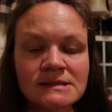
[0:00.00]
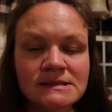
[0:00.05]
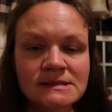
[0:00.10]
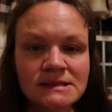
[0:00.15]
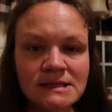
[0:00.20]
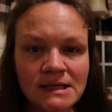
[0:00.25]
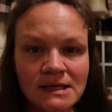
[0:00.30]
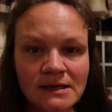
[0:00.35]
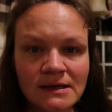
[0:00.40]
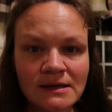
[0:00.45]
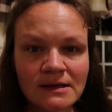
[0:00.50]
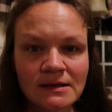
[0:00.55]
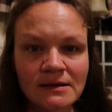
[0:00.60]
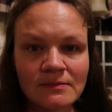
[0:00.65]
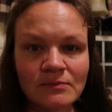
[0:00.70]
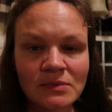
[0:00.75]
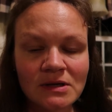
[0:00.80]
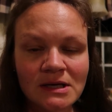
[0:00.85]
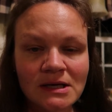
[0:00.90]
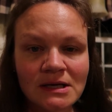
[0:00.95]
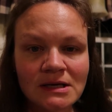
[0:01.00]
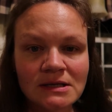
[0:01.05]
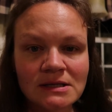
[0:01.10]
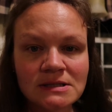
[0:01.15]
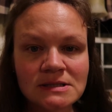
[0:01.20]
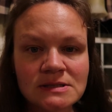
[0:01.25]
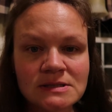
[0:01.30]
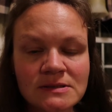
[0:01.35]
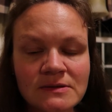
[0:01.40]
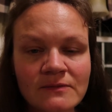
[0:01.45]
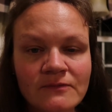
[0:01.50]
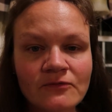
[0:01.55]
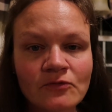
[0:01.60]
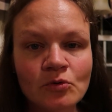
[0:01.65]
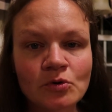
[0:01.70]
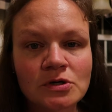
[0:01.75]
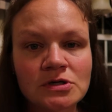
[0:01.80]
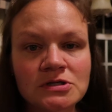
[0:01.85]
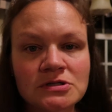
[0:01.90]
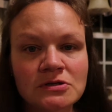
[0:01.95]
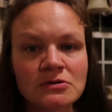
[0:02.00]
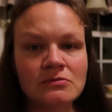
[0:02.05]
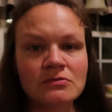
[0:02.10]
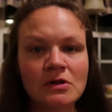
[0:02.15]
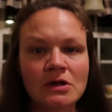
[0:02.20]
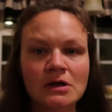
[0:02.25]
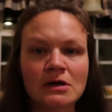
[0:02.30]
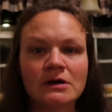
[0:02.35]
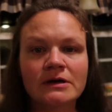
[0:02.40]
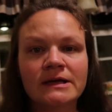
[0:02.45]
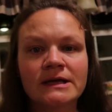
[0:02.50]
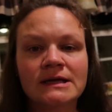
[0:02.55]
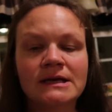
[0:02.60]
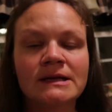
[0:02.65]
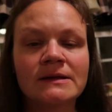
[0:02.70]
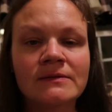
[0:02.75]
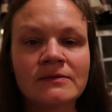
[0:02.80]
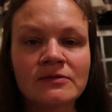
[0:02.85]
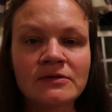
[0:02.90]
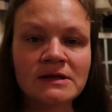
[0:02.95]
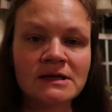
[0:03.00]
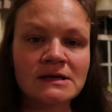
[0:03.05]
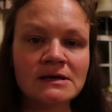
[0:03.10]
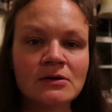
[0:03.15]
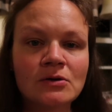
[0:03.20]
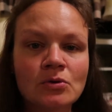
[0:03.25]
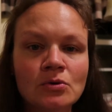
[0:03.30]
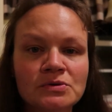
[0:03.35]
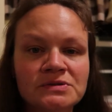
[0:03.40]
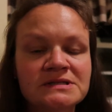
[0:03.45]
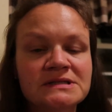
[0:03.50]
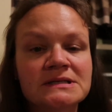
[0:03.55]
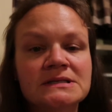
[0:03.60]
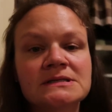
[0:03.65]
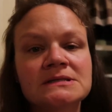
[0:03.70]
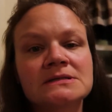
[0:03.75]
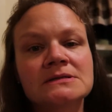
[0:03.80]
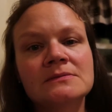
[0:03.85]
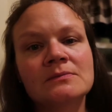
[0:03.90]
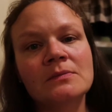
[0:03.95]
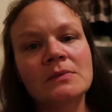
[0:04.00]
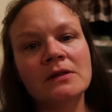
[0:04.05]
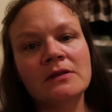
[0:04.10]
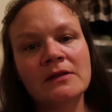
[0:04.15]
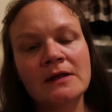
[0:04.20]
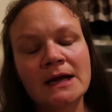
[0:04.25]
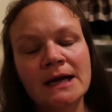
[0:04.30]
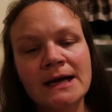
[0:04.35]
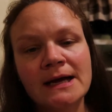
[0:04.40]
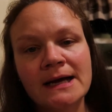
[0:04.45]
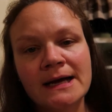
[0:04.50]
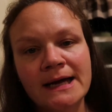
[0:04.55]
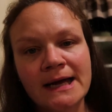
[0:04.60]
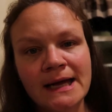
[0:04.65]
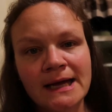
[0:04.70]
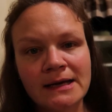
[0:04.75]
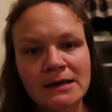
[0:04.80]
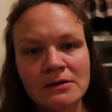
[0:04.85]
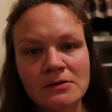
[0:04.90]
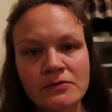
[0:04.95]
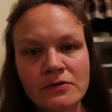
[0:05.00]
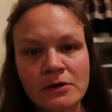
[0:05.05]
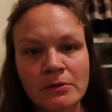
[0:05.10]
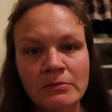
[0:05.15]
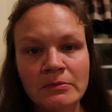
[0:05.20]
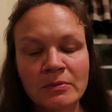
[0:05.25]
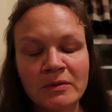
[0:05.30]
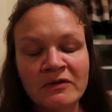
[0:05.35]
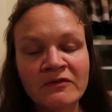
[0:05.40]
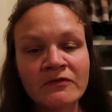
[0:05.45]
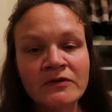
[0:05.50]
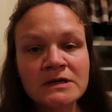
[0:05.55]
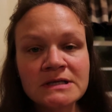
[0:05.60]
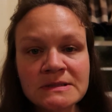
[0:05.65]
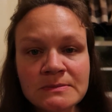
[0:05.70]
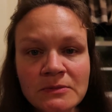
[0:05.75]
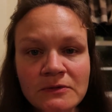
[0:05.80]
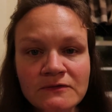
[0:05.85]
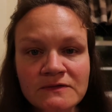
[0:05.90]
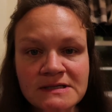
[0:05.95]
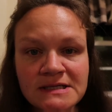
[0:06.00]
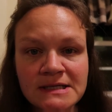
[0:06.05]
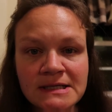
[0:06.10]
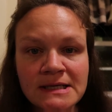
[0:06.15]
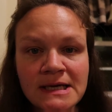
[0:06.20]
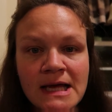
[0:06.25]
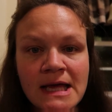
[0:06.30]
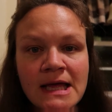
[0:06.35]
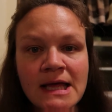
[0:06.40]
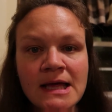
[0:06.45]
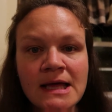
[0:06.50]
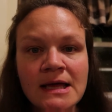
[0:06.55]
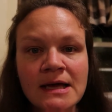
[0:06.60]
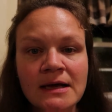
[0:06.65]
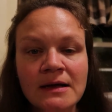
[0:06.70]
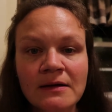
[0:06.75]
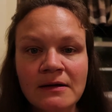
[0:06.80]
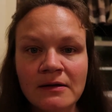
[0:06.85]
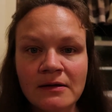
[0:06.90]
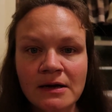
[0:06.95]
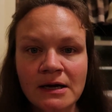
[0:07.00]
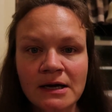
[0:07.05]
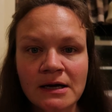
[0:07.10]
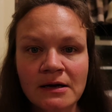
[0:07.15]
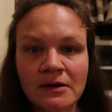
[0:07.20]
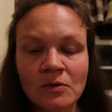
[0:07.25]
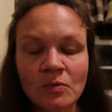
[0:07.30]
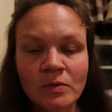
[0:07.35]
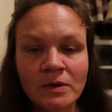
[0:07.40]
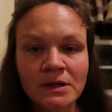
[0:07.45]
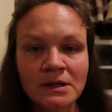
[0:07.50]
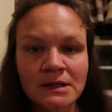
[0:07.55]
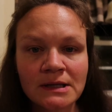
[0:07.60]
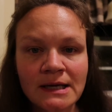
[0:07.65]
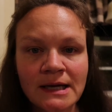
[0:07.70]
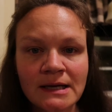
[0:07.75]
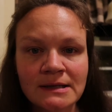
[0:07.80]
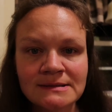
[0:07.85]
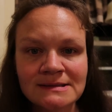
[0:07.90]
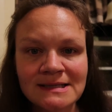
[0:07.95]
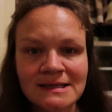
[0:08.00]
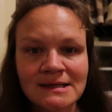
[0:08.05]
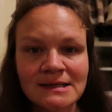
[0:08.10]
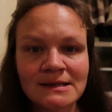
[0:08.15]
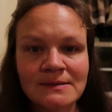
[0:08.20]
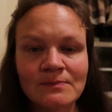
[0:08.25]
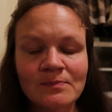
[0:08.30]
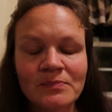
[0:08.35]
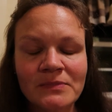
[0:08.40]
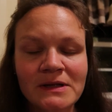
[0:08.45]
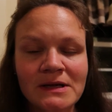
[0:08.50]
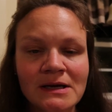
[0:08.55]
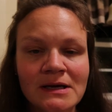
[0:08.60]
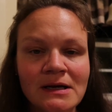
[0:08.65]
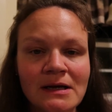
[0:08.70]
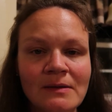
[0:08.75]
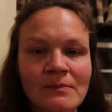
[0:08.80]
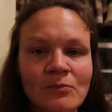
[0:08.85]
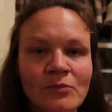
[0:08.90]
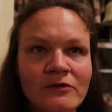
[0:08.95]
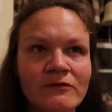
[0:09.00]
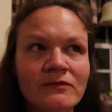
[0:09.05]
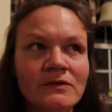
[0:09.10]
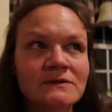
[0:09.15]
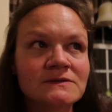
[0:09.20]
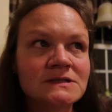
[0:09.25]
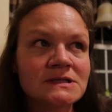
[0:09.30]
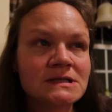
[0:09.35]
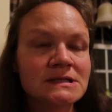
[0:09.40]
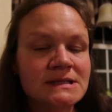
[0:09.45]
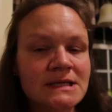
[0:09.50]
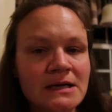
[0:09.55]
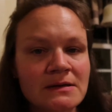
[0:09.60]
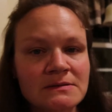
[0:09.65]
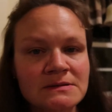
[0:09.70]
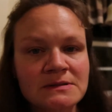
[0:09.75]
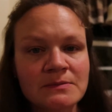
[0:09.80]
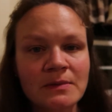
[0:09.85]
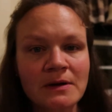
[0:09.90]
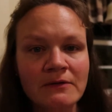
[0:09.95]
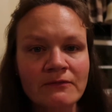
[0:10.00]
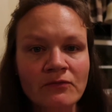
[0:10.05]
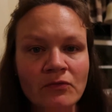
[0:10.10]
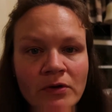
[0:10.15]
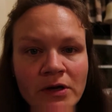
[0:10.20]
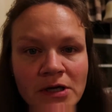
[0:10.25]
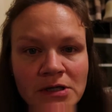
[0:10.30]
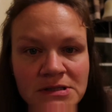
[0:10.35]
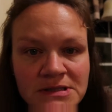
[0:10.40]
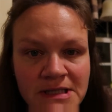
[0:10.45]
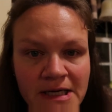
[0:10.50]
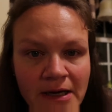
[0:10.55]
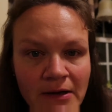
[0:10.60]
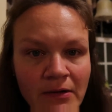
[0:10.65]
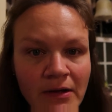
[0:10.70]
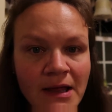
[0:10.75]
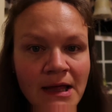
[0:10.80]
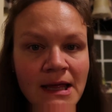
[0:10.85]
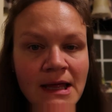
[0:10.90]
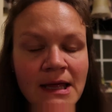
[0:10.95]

sink because for so long, it, the whole system that I had under there when we first moved in uh, quickly outdated. Um, we've lived in this house about four years now.